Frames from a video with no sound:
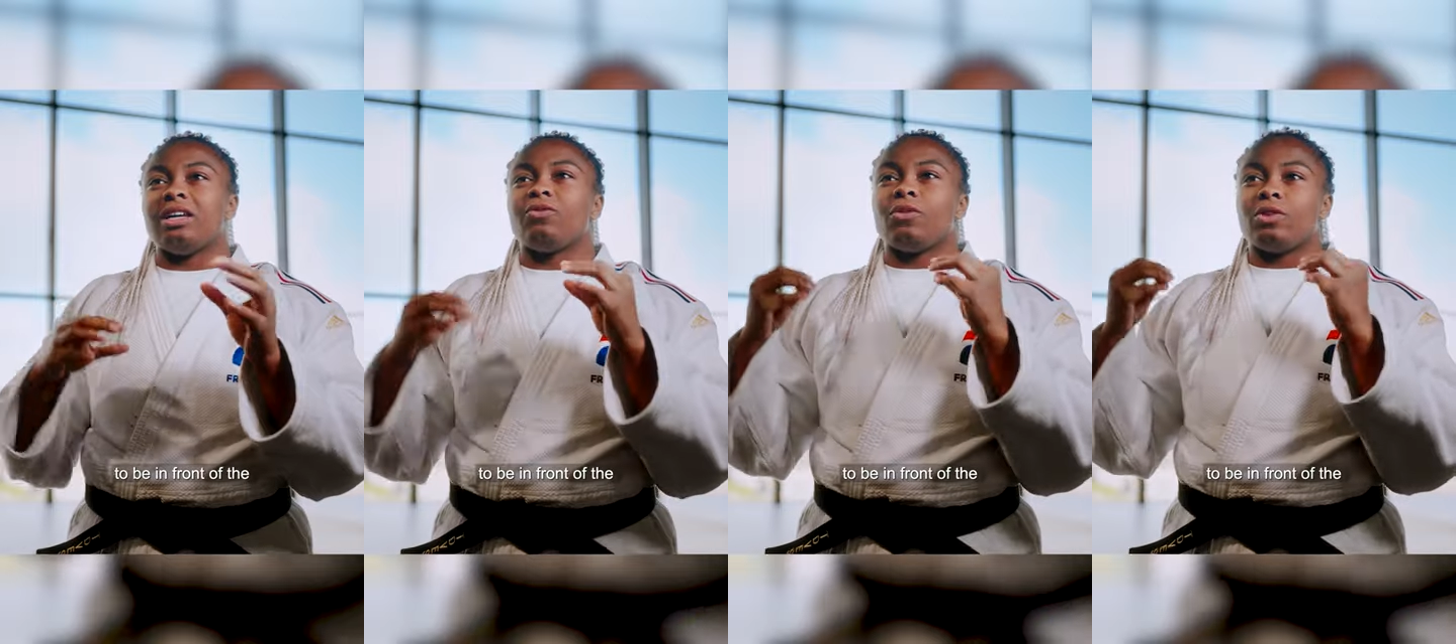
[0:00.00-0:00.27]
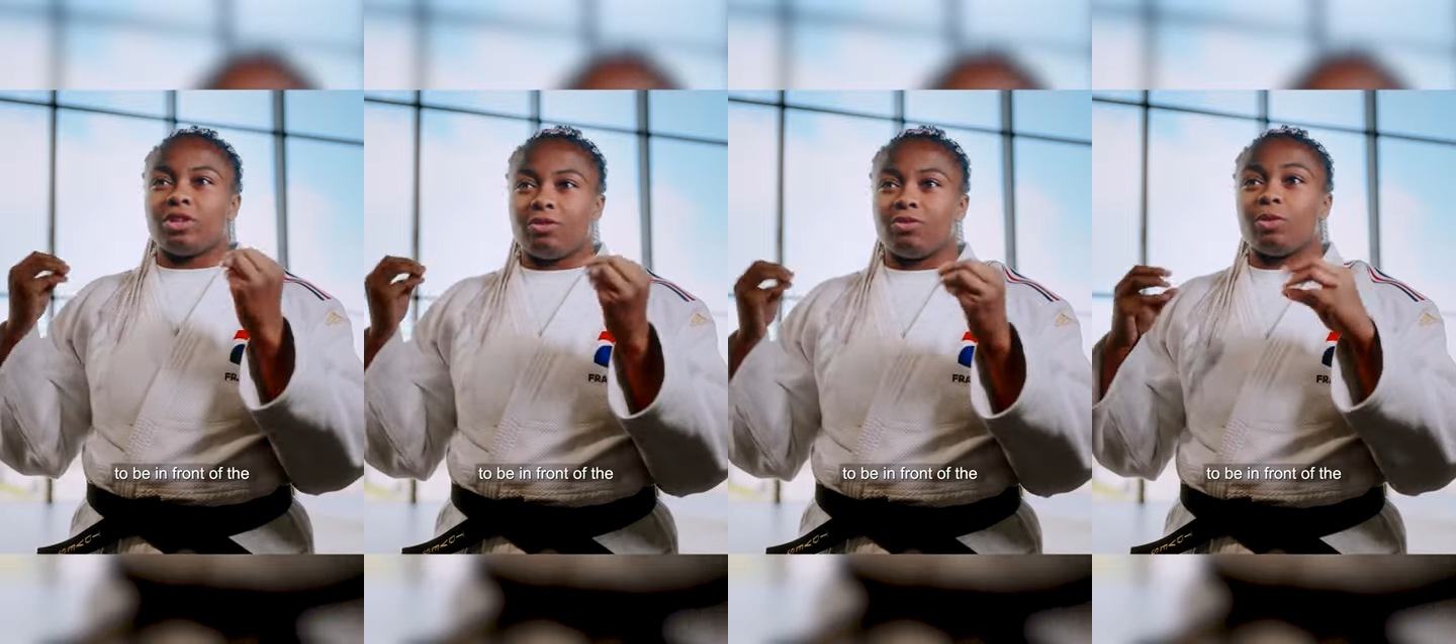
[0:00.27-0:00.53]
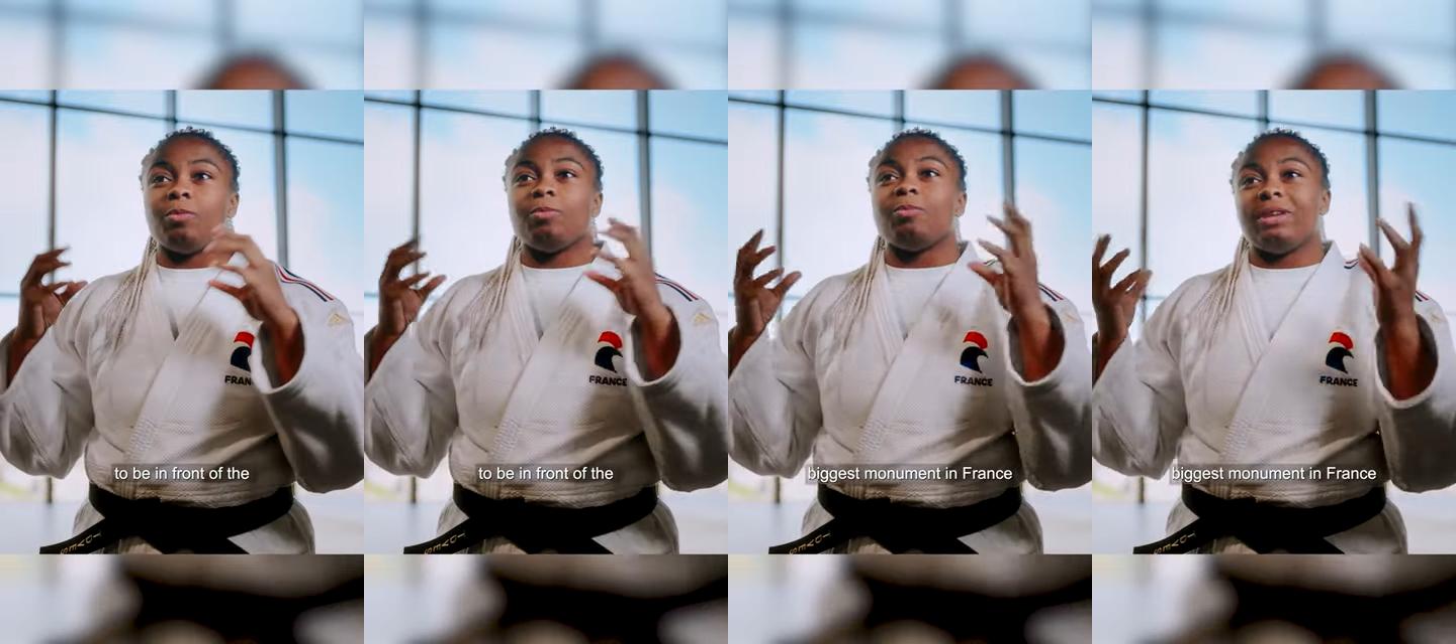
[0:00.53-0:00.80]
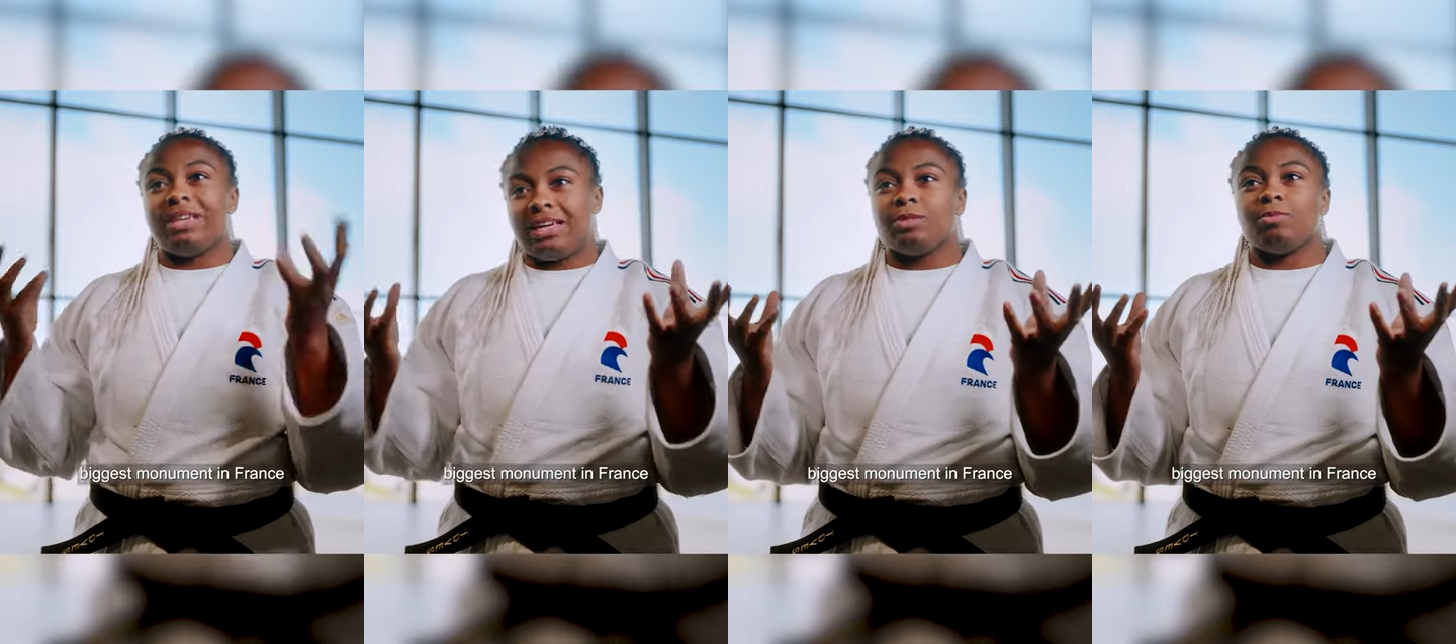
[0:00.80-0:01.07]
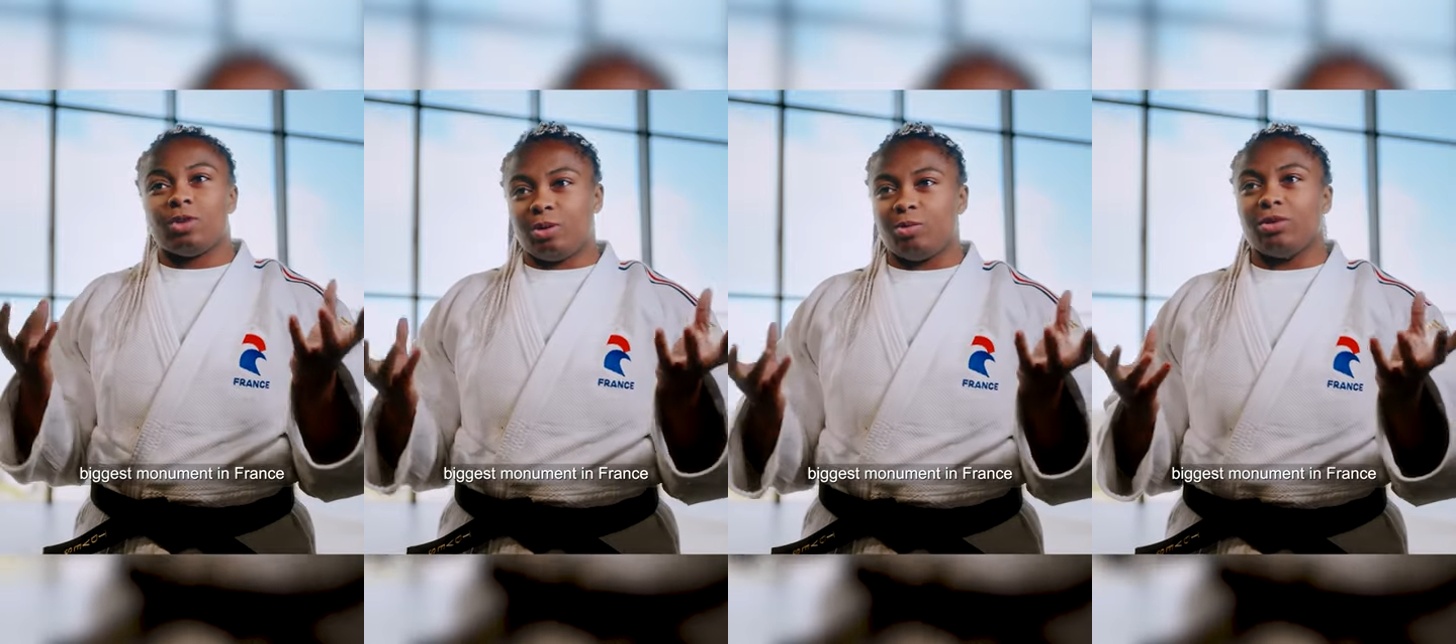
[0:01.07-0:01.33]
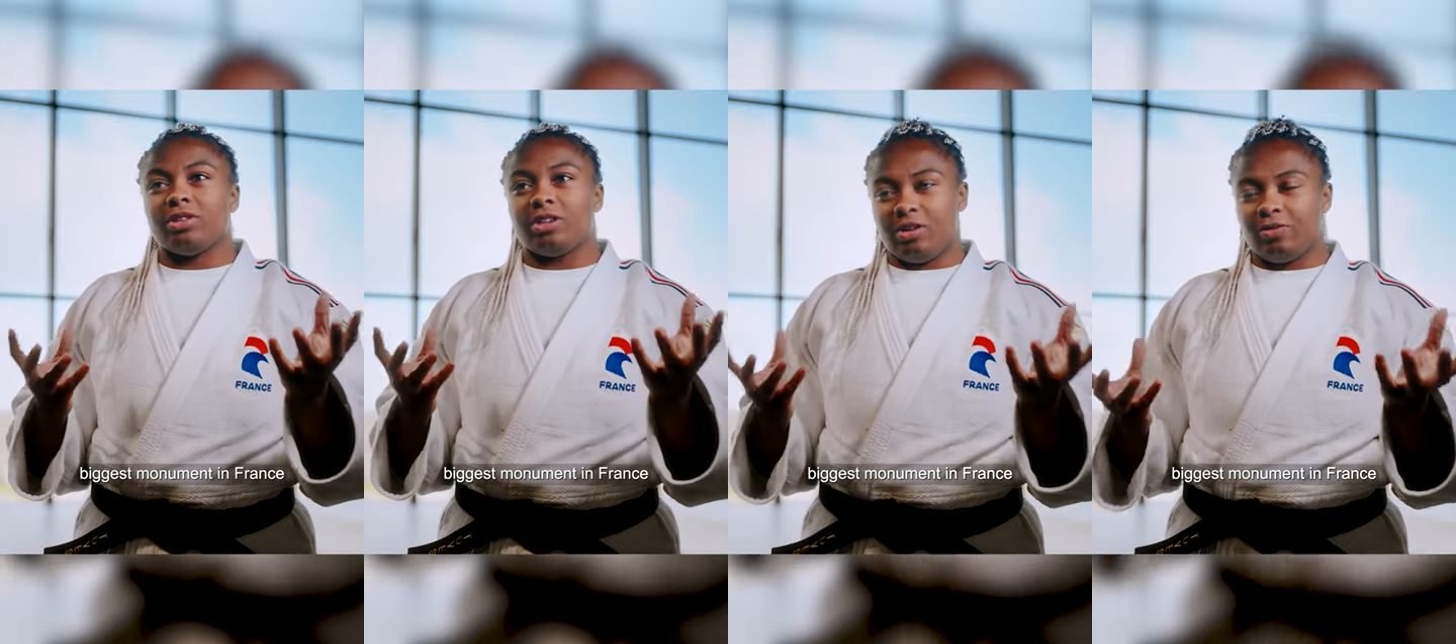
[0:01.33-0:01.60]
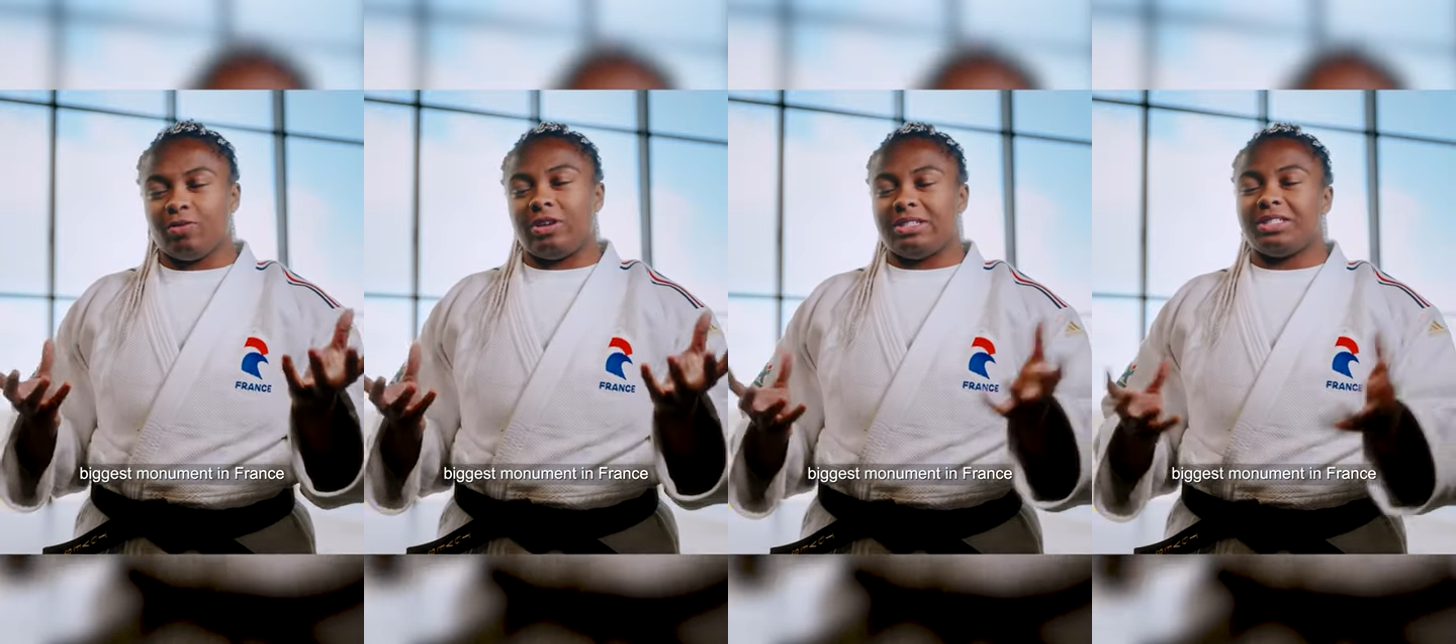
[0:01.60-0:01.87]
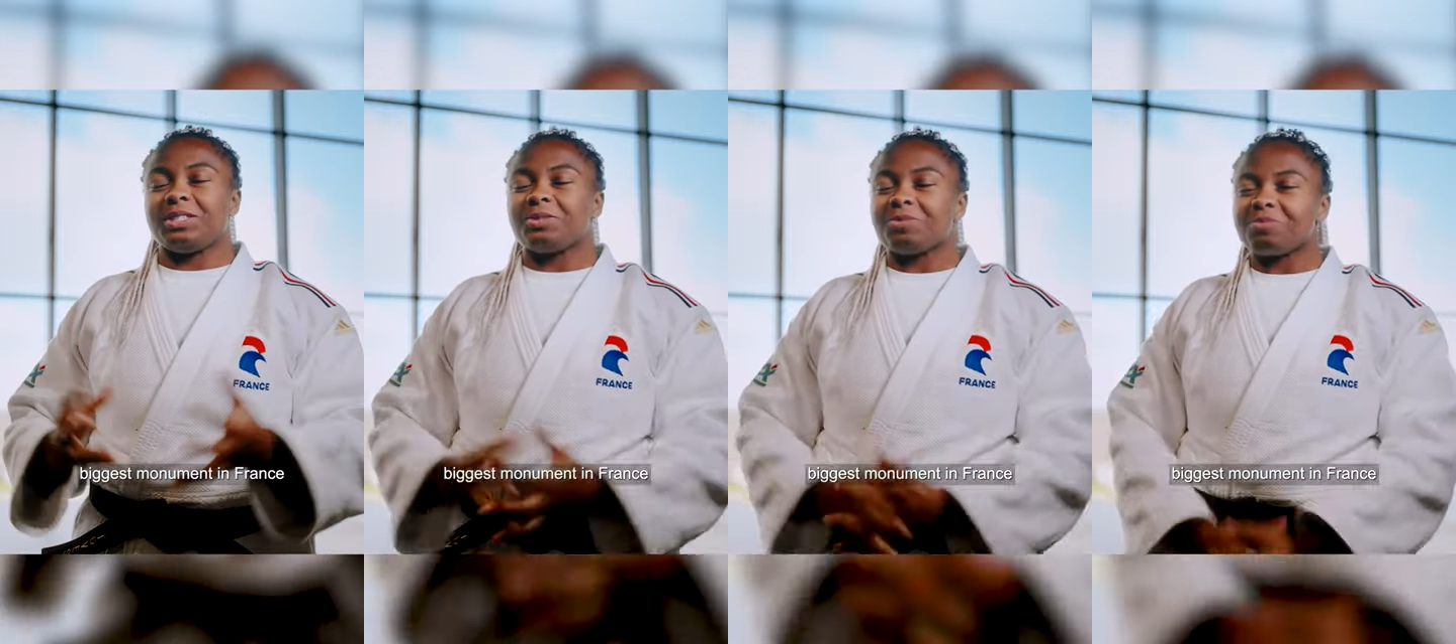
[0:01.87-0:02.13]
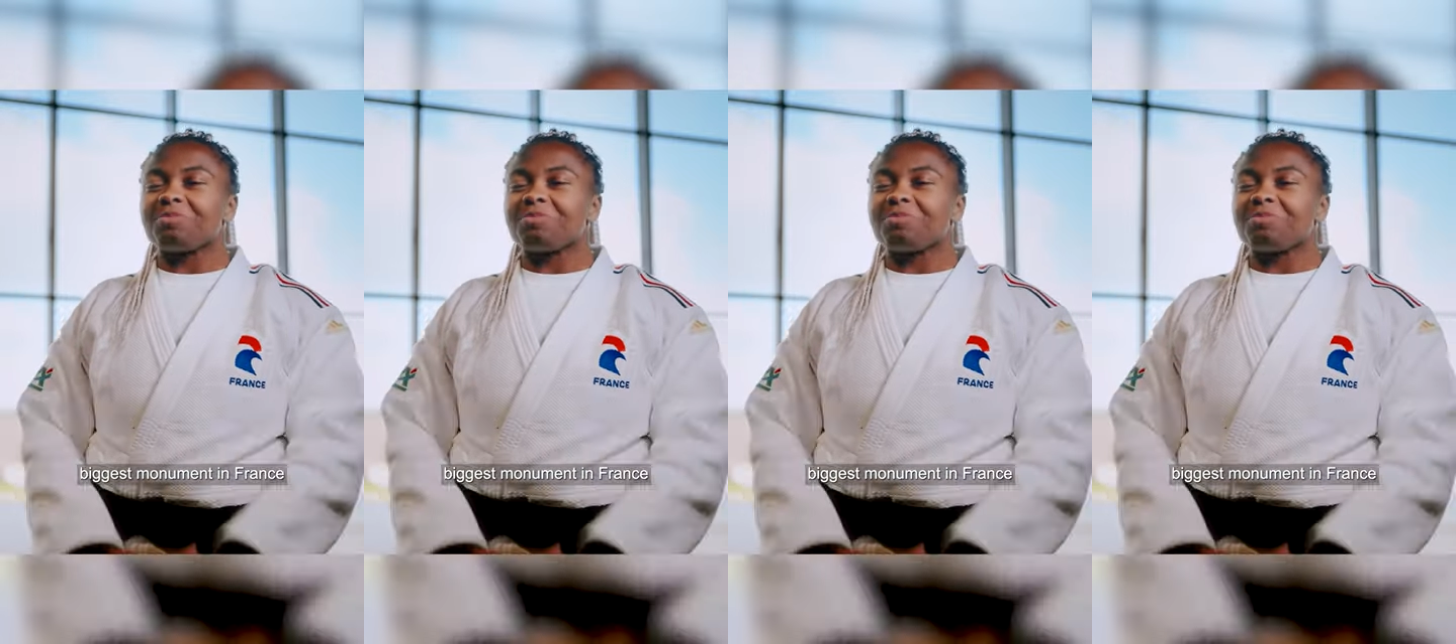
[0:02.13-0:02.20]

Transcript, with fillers: in front of the biggest monument of France.